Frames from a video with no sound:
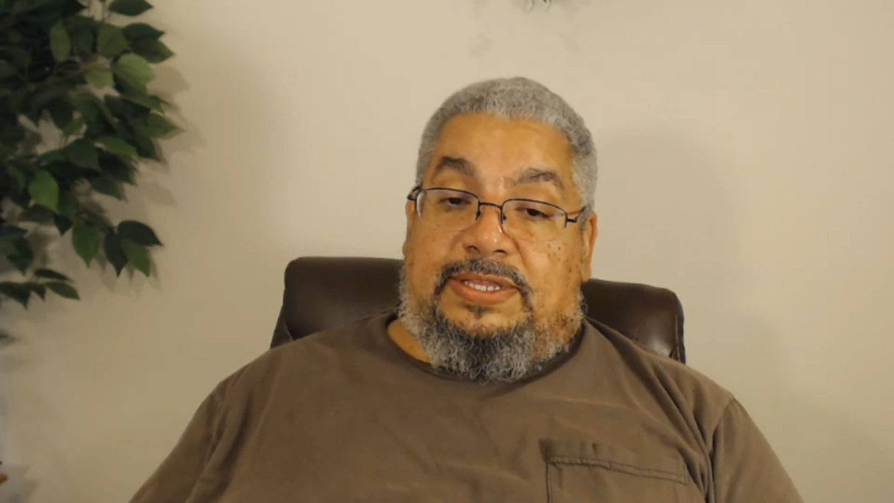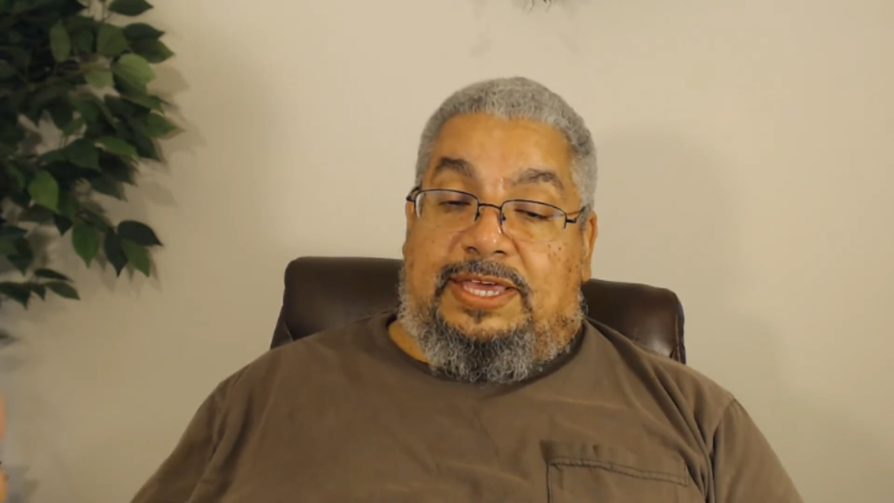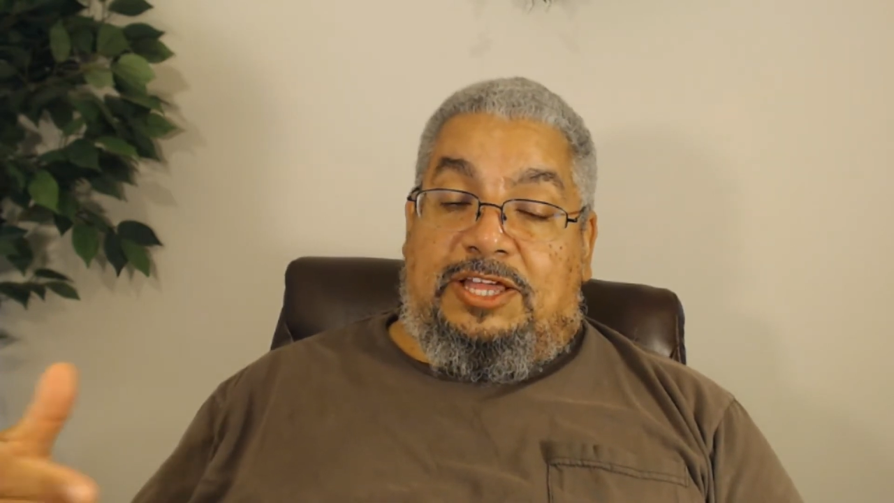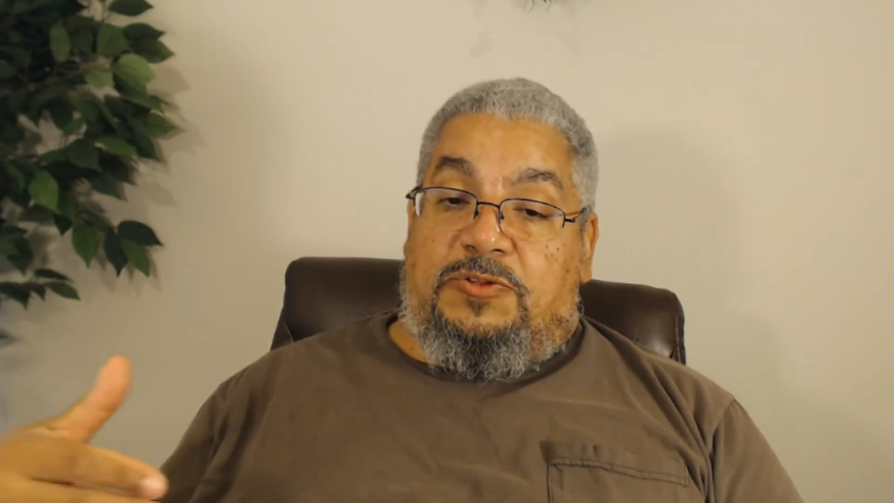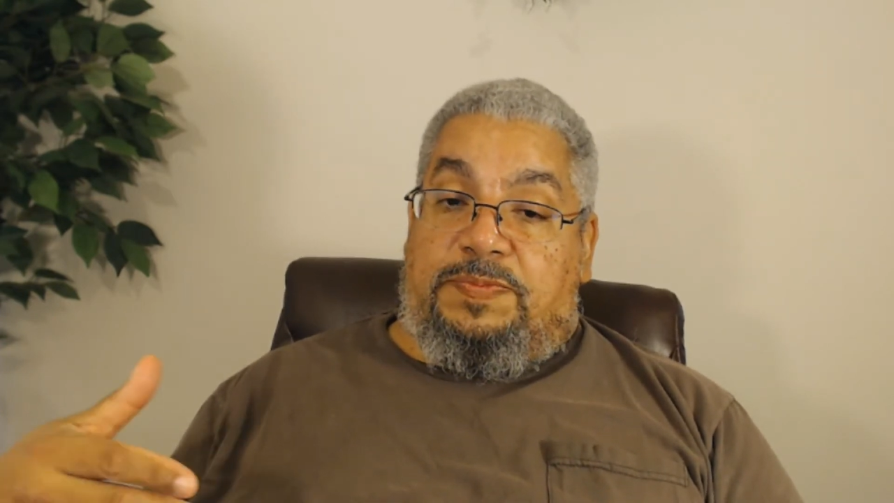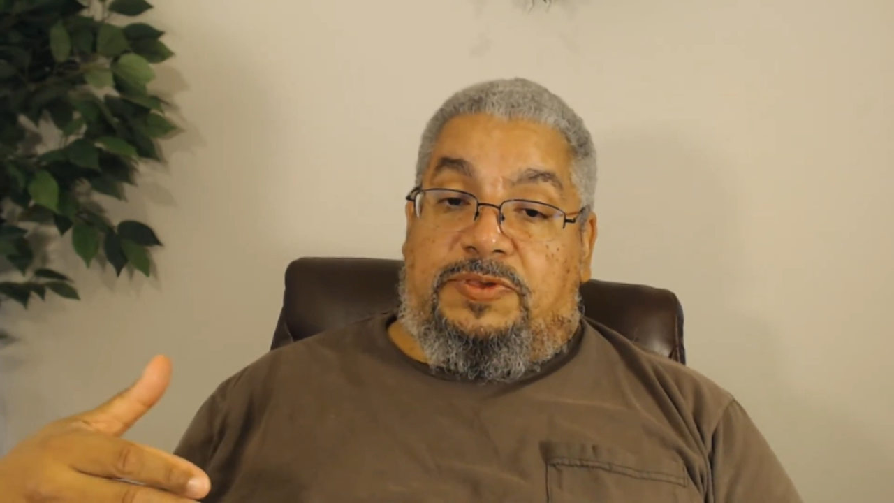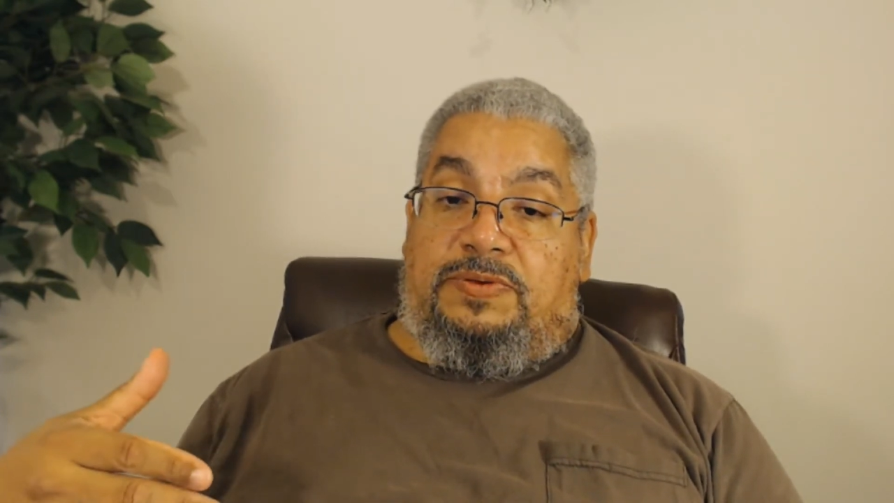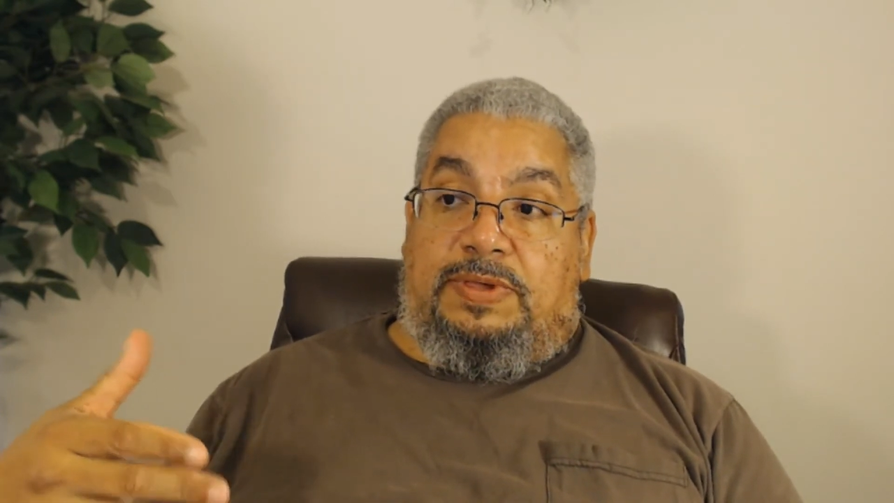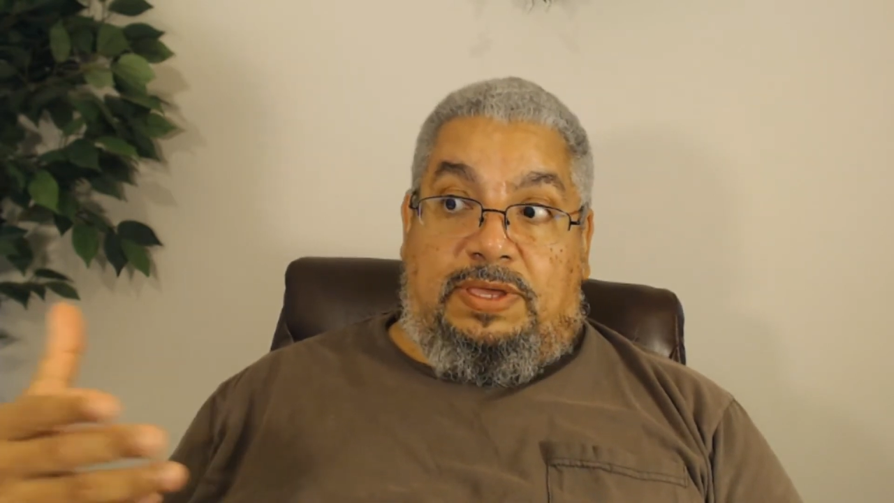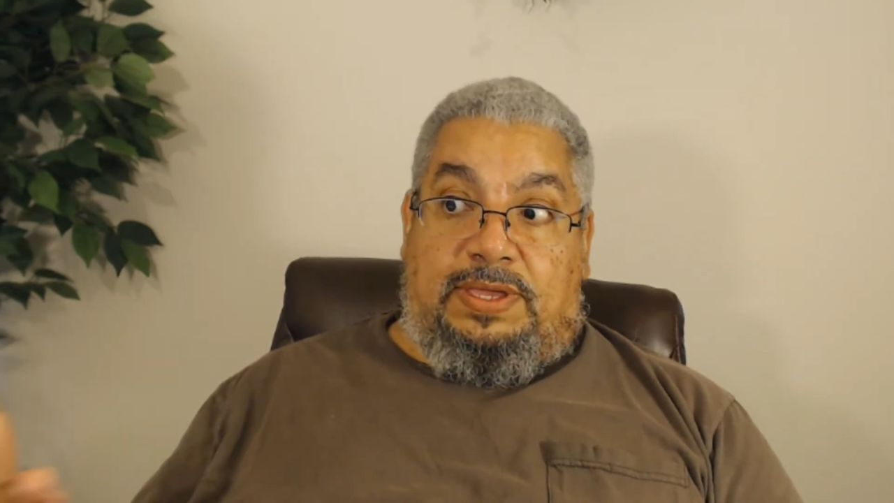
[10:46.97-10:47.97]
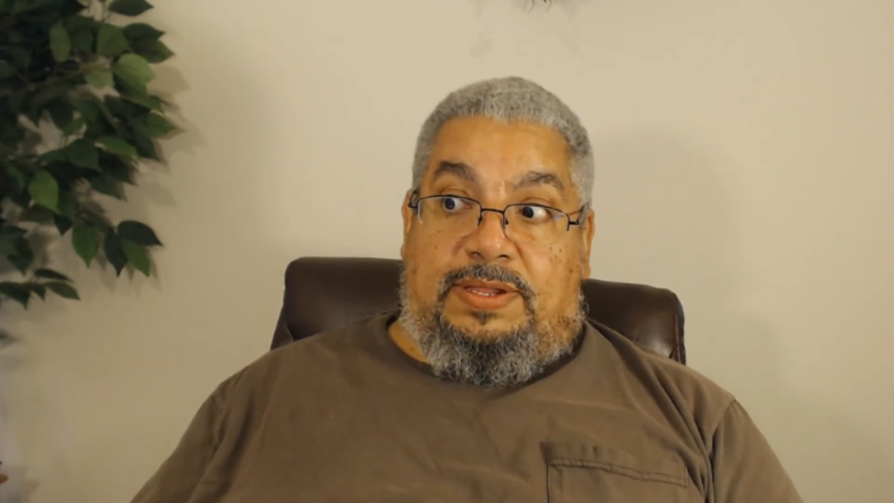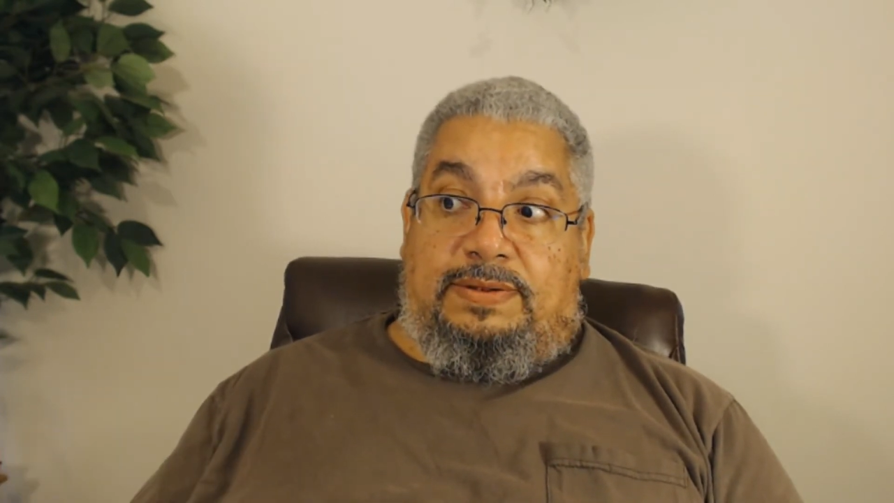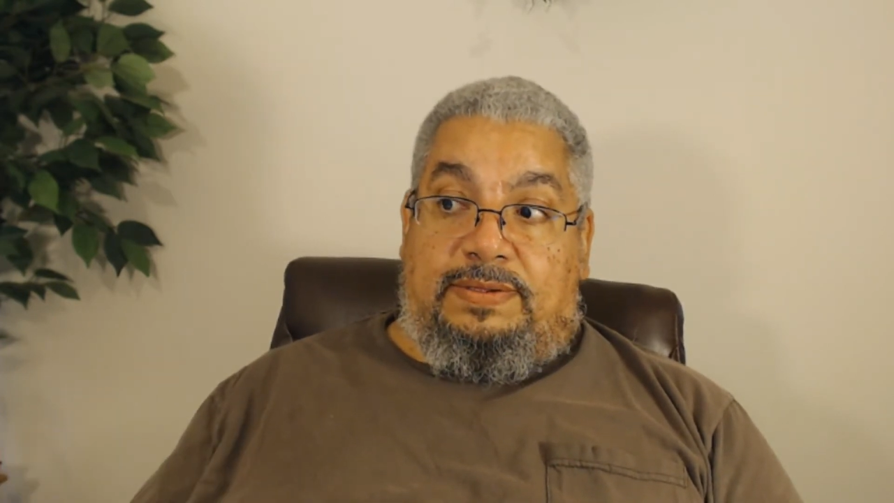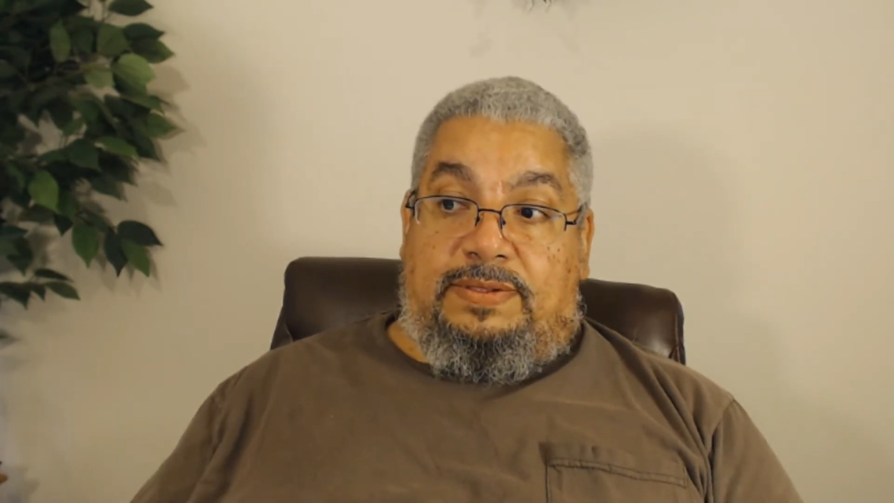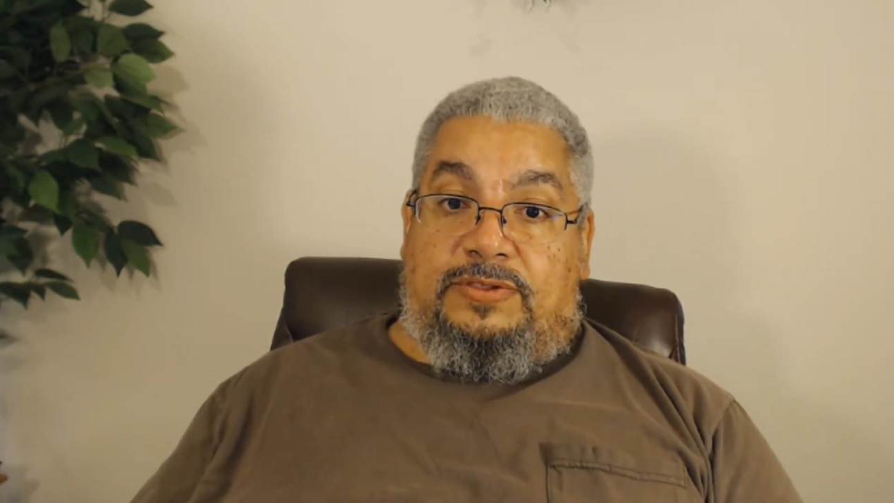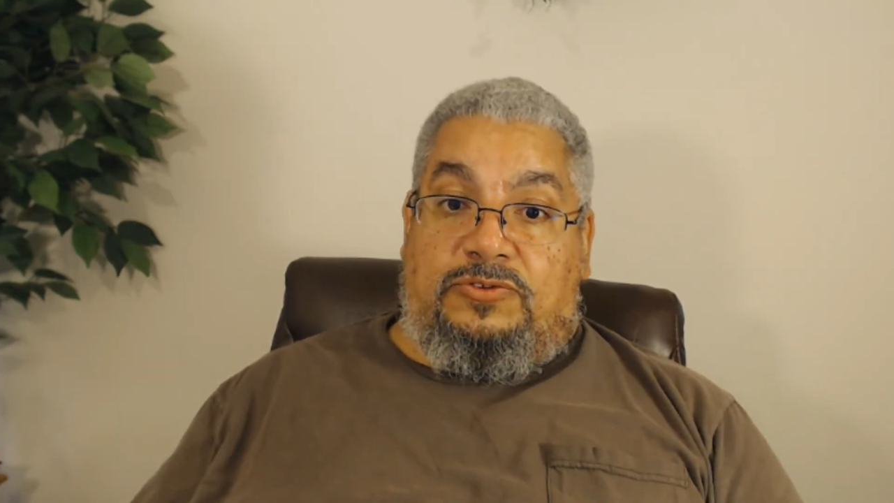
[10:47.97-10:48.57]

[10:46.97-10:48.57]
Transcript: to help you, and